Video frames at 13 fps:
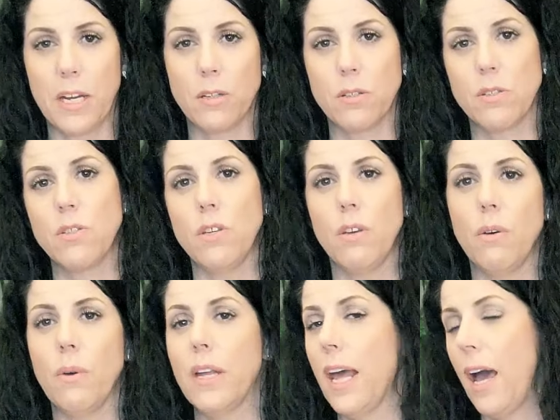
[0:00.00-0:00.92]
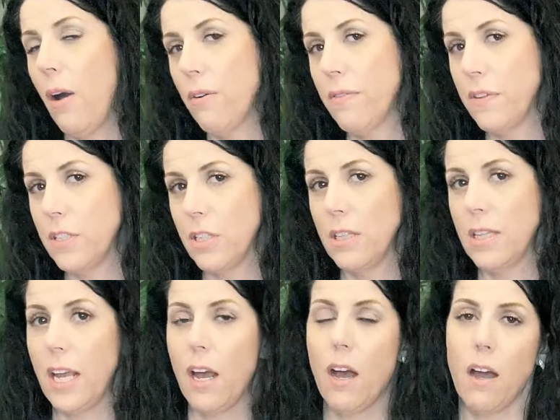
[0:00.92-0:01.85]
panels do and how
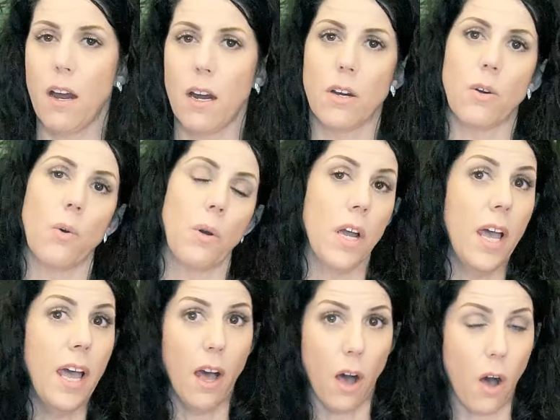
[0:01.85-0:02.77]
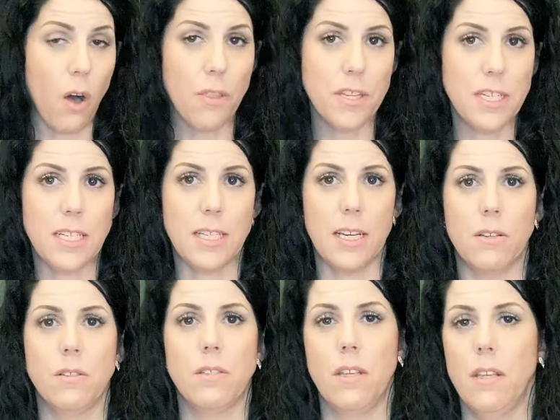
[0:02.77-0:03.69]
efficient they are, or all the
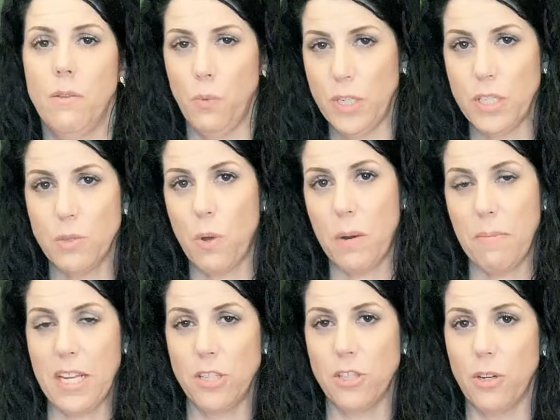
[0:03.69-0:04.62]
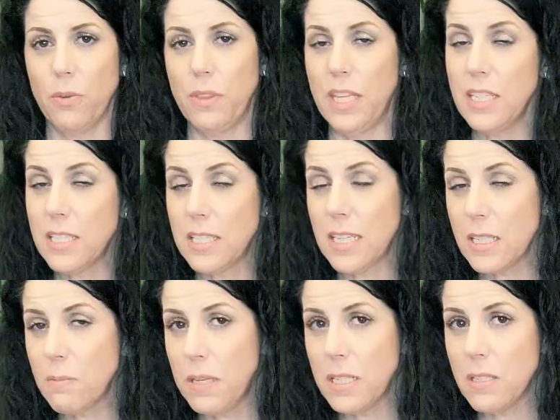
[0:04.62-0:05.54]
details. We just want to make sure. These
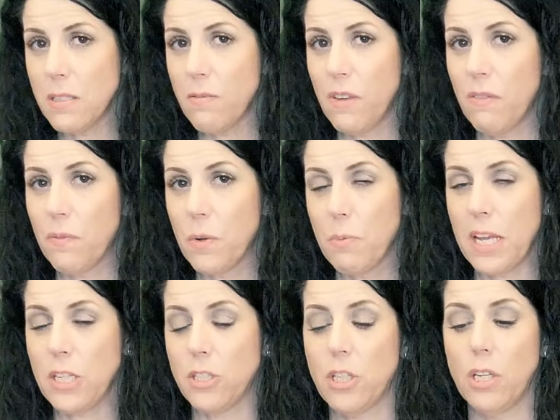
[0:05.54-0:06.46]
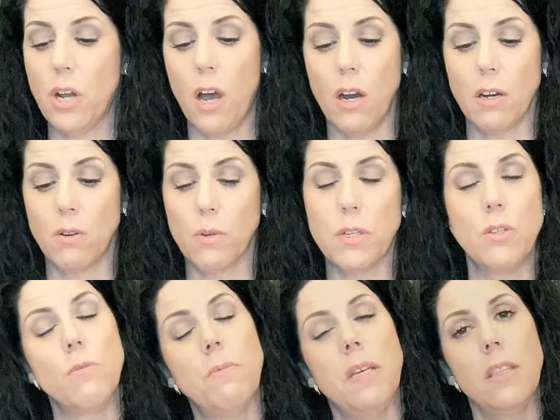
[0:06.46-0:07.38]
6 pieces of information are
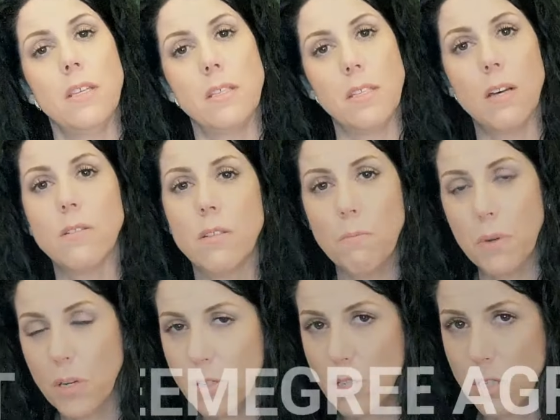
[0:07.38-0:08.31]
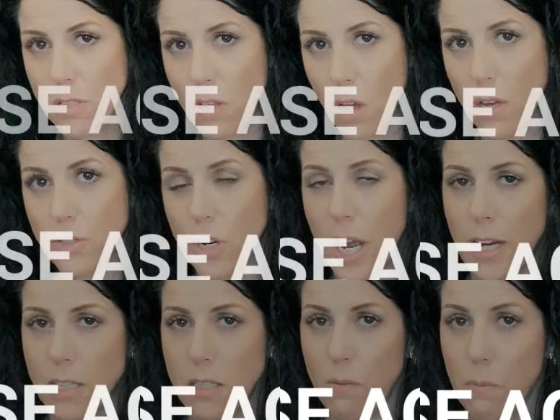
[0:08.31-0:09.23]
going to be the sales and purchase
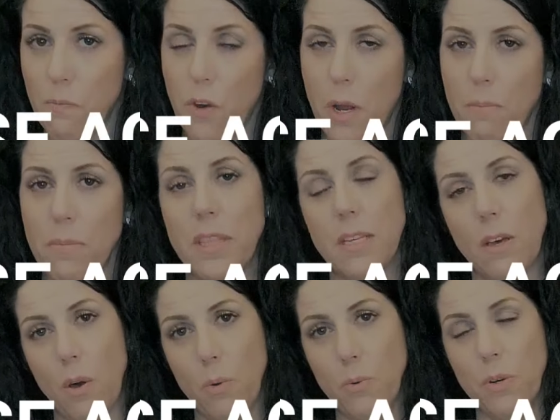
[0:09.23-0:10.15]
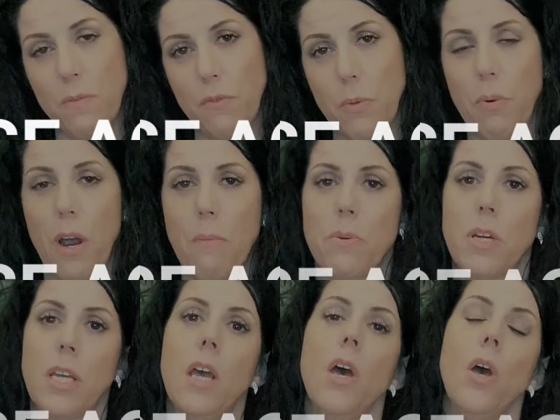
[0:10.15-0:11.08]
contract from the owner of the
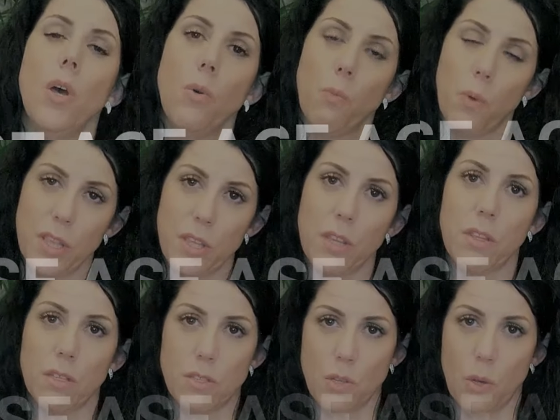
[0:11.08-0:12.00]
property with the